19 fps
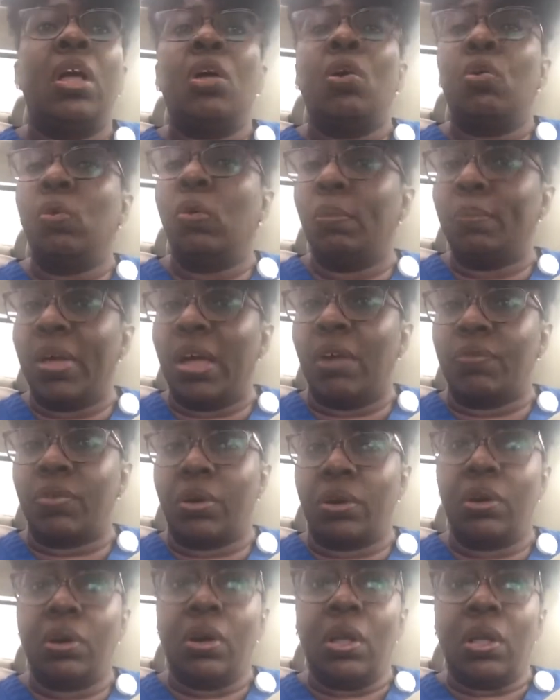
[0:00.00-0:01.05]

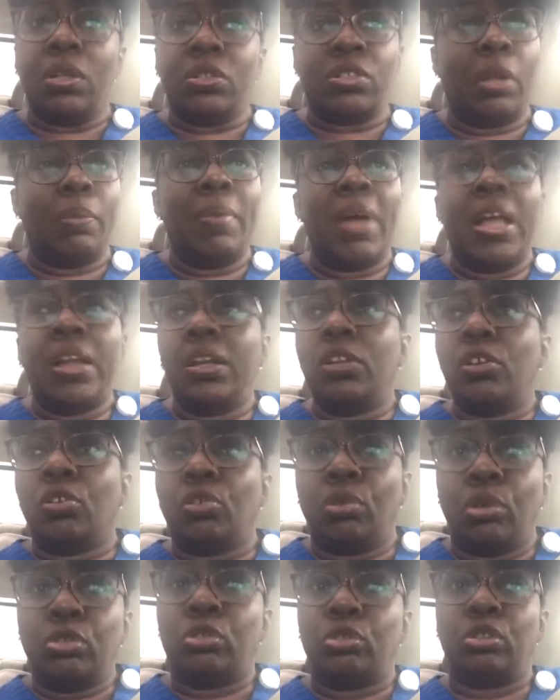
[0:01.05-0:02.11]
whomever, somebody at the
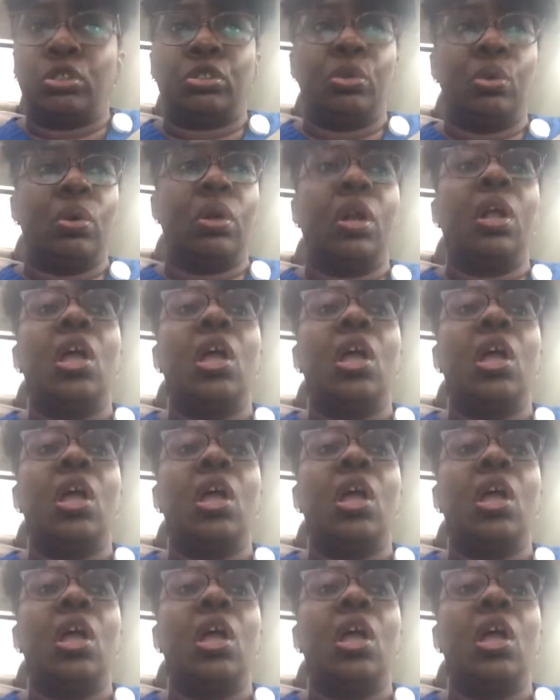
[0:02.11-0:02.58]
grocery store.